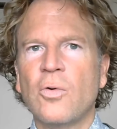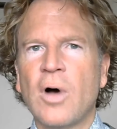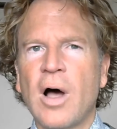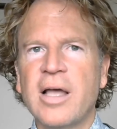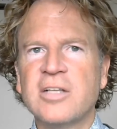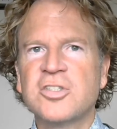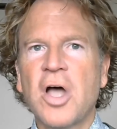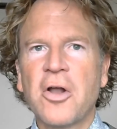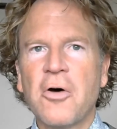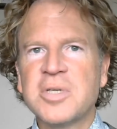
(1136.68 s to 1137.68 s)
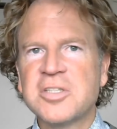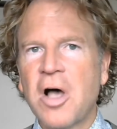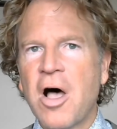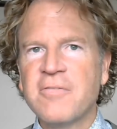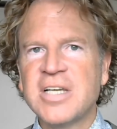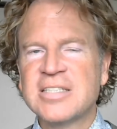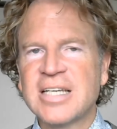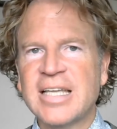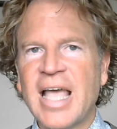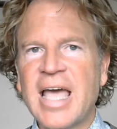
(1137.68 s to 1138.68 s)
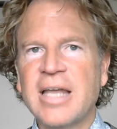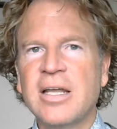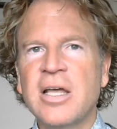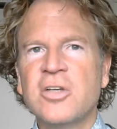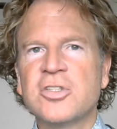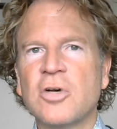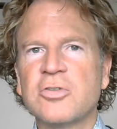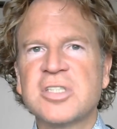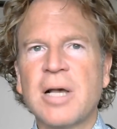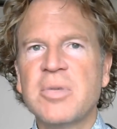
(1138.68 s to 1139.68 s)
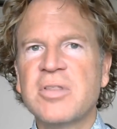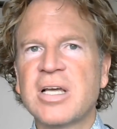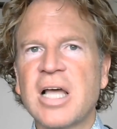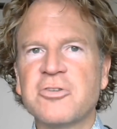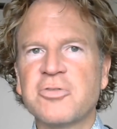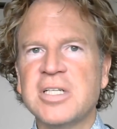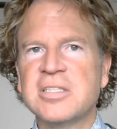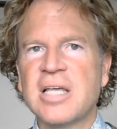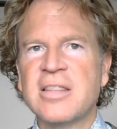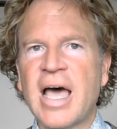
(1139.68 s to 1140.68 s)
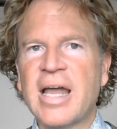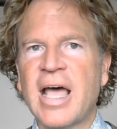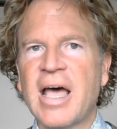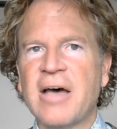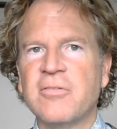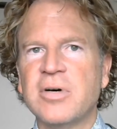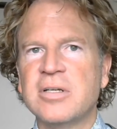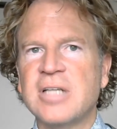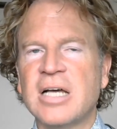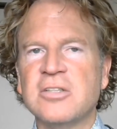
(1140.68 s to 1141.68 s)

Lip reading: it's not always obvious again. So some of the countries that have done